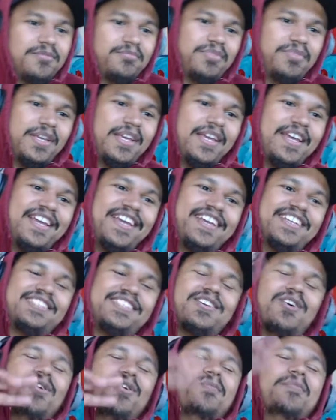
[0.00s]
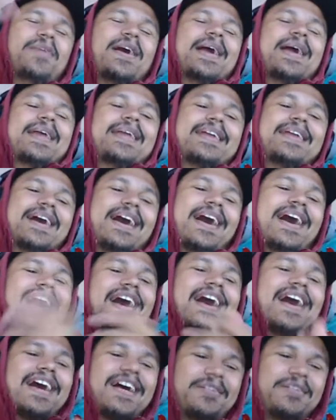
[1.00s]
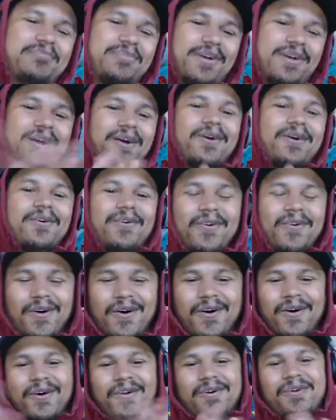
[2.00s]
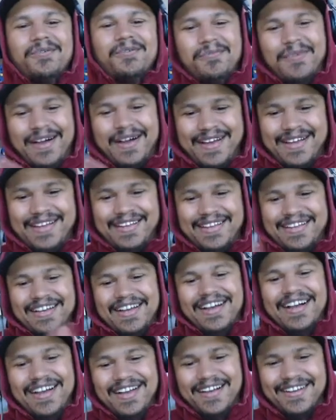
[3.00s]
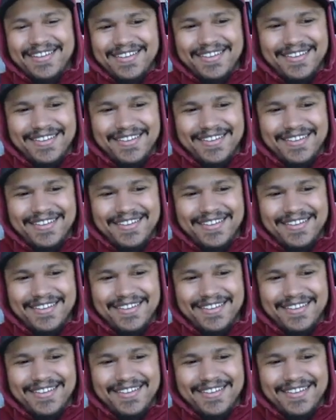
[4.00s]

Peace. Oh my god, bro. Oh my god.